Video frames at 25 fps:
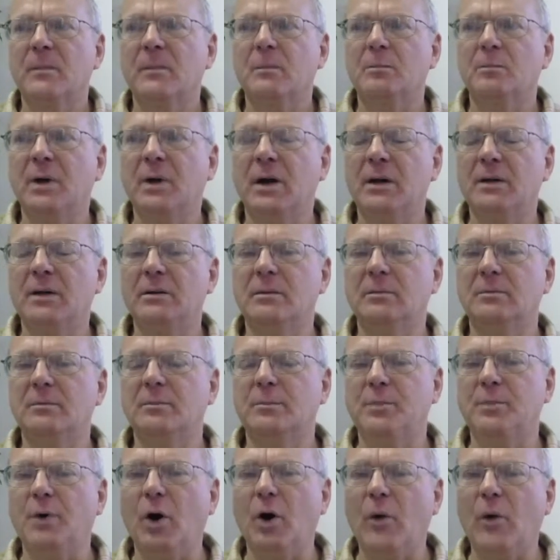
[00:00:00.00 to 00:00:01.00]
but
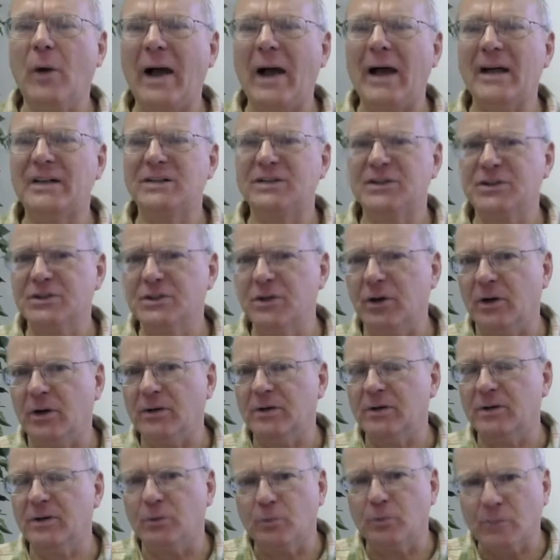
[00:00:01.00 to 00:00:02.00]
Boaz
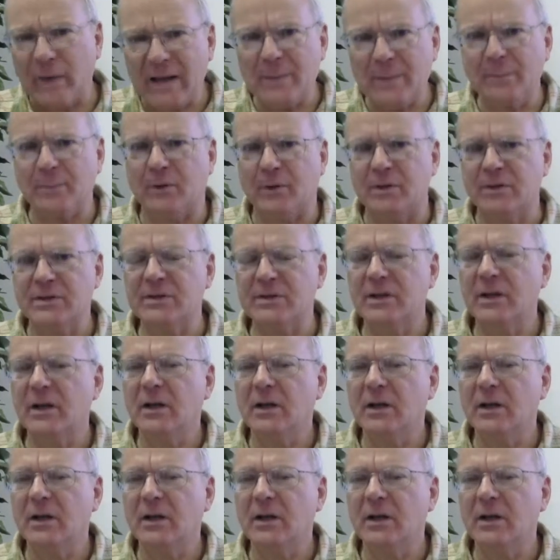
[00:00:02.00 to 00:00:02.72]
took the reapers'